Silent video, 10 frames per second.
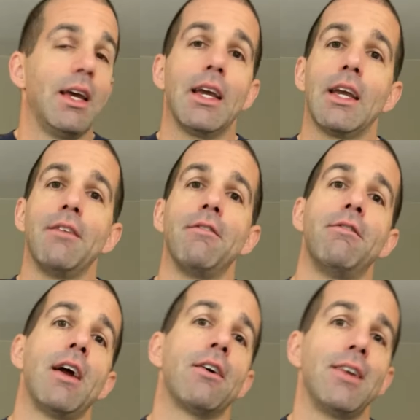it can
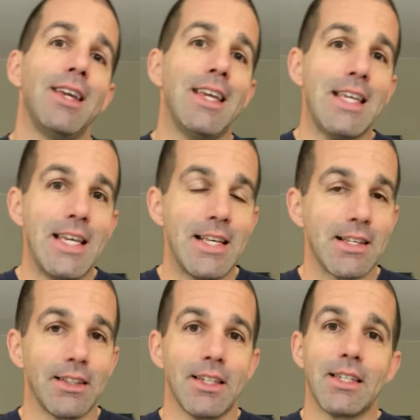very
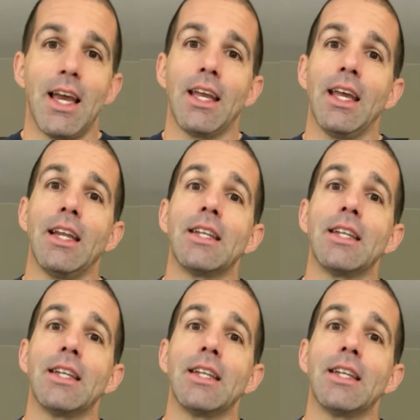easily take an